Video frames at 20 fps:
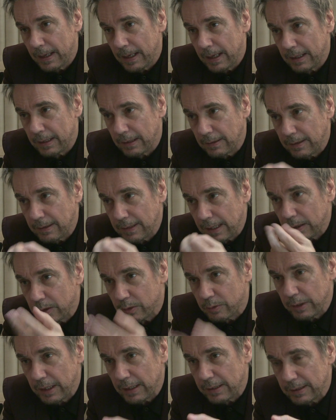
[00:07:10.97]
and I think that
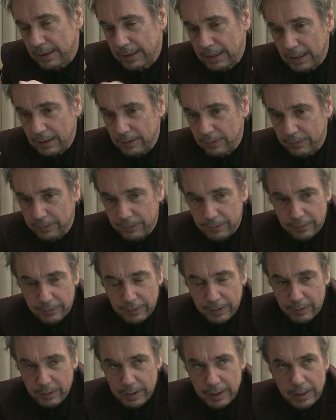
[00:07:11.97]
creates a kind of a
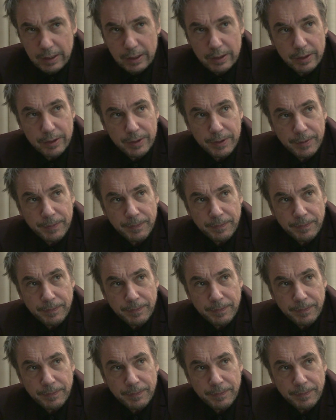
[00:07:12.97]
very